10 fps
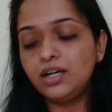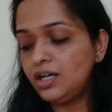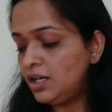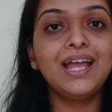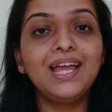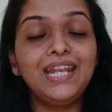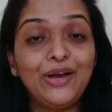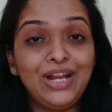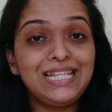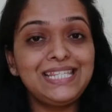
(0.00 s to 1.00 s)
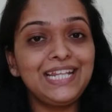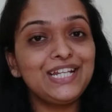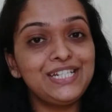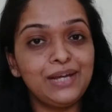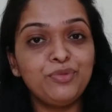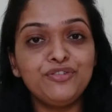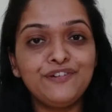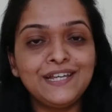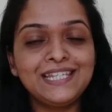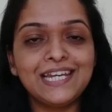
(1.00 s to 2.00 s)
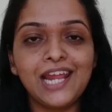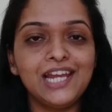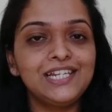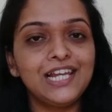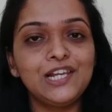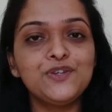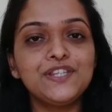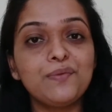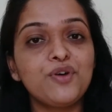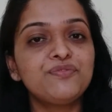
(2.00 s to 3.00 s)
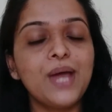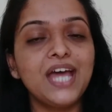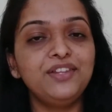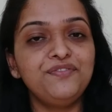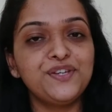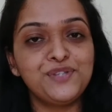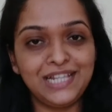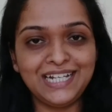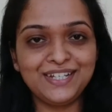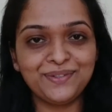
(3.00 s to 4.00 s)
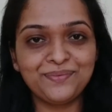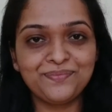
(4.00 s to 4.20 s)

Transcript: Uh, now let's see the demo first and I'll tell you some of my other views later.